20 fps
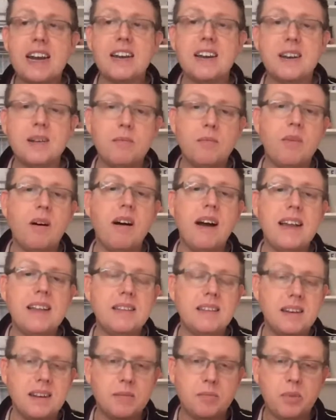and a
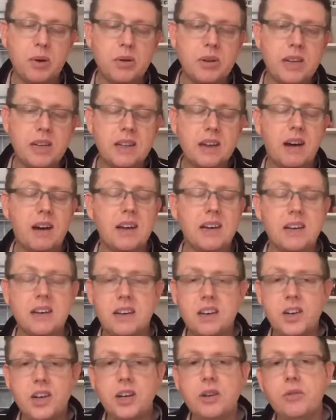mind and a body that I
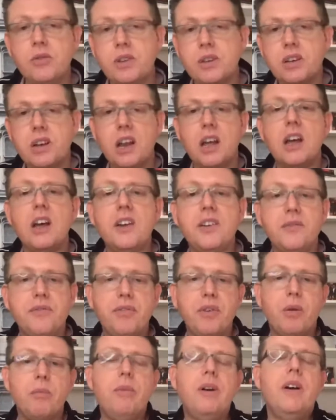could use and learn
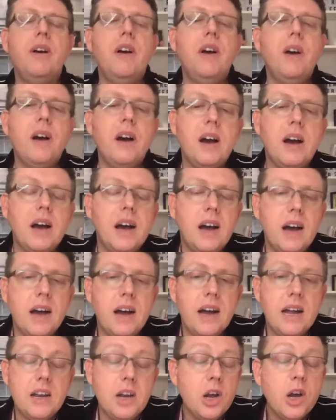from,
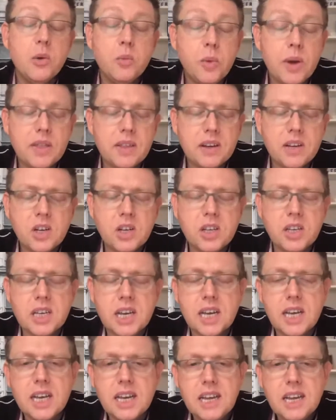and learn with, I should
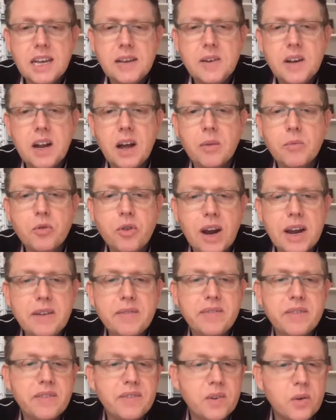say. I'm
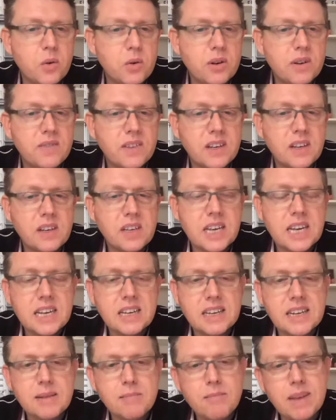grateful for all of these
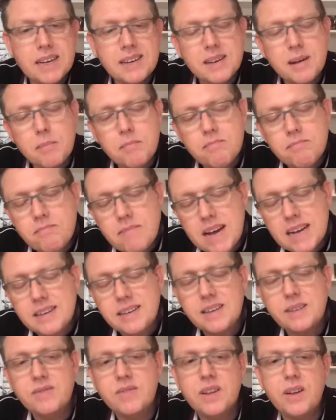things, and it makes a
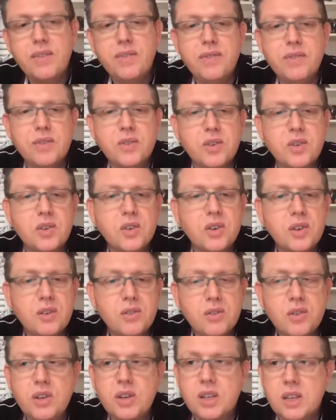massive difference as soon
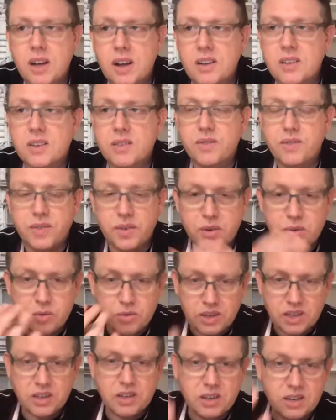as you start to
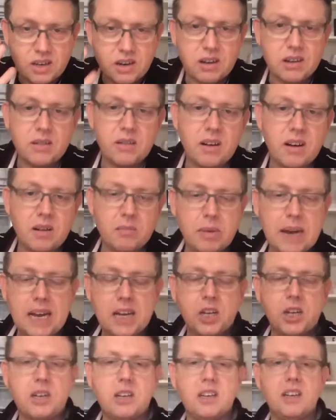feel this kind of like
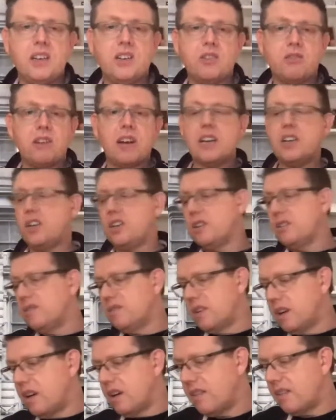passion and this gratitude
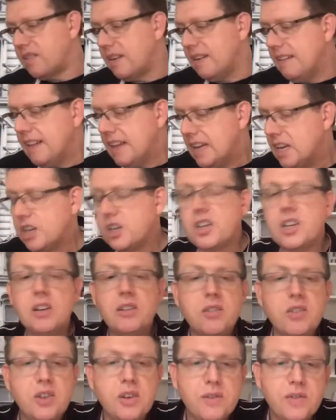for life. As
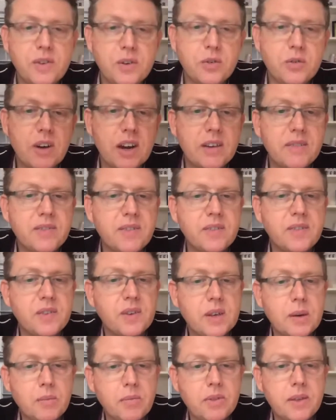soon as you feel grateful for
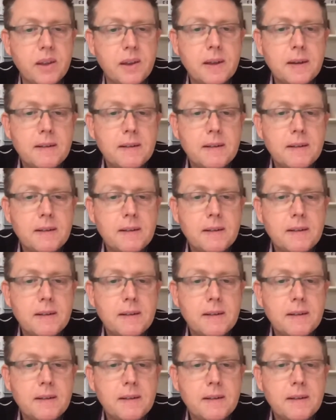something,